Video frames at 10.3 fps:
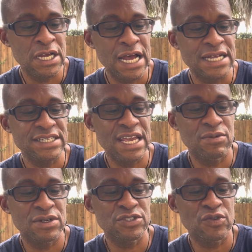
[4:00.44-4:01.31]
I take
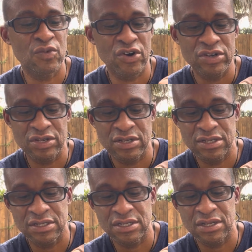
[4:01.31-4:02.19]
one to work.
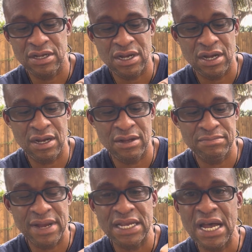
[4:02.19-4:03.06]
Uh,
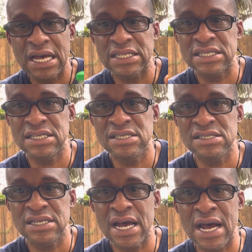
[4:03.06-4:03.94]
my colleagues
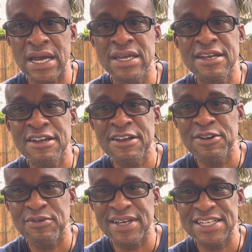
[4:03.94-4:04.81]
and I,
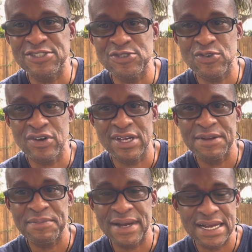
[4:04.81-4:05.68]
we enjoy
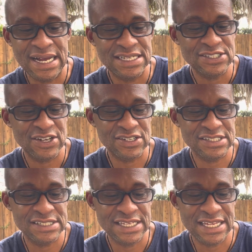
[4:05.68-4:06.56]
my hot
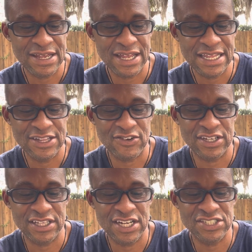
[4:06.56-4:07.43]
sauce during
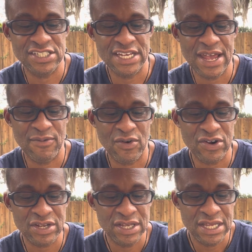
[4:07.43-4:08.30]
lunch at work
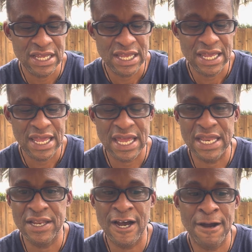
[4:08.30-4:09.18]

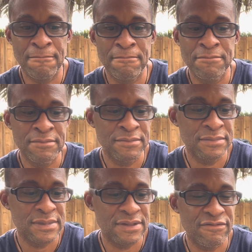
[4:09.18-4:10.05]
and um,
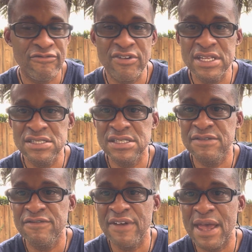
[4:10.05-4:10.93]
friends
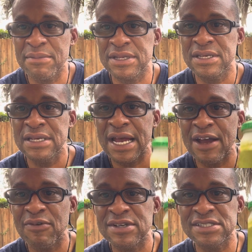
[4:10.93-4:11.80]
and family. I
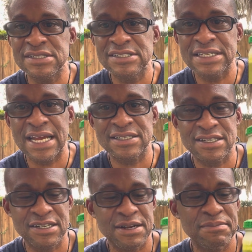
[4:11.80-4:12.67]
always like to
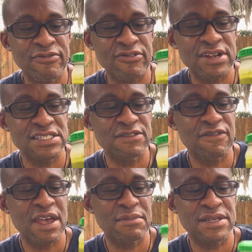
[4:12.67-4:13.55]
hook up friends and
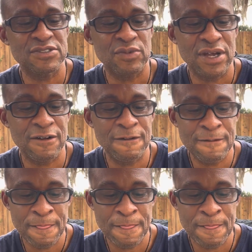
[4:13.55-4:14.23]
family as well.